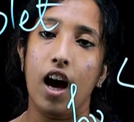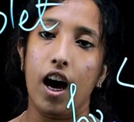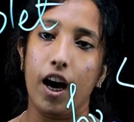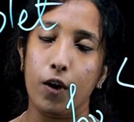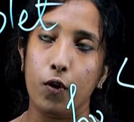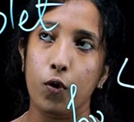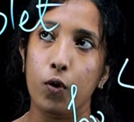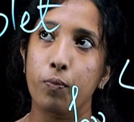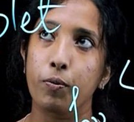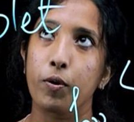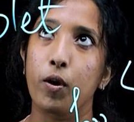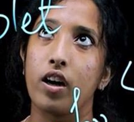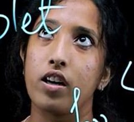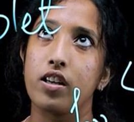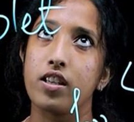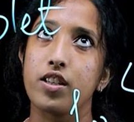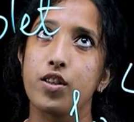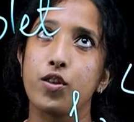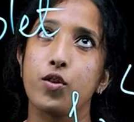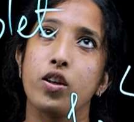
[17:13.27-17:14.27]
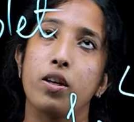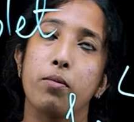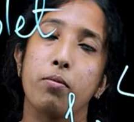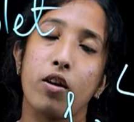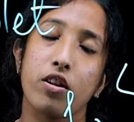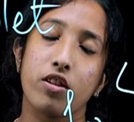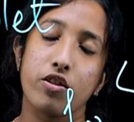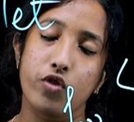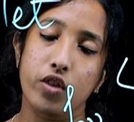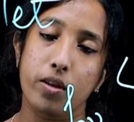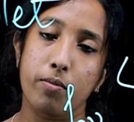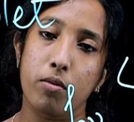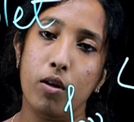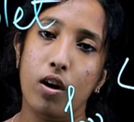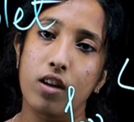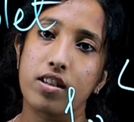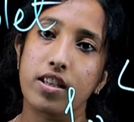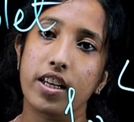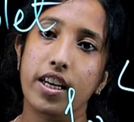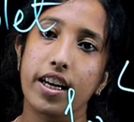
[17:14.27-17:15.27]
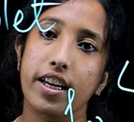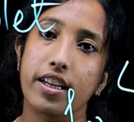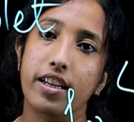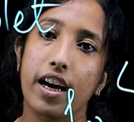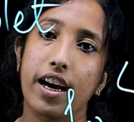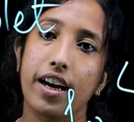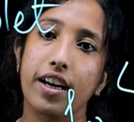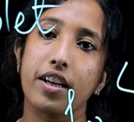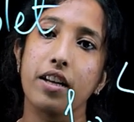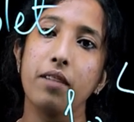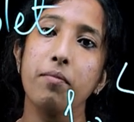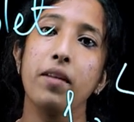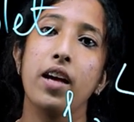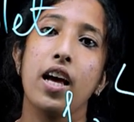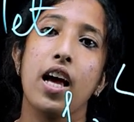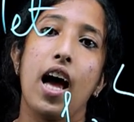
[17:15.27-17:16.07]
I hope you understood about the Jablonski diagram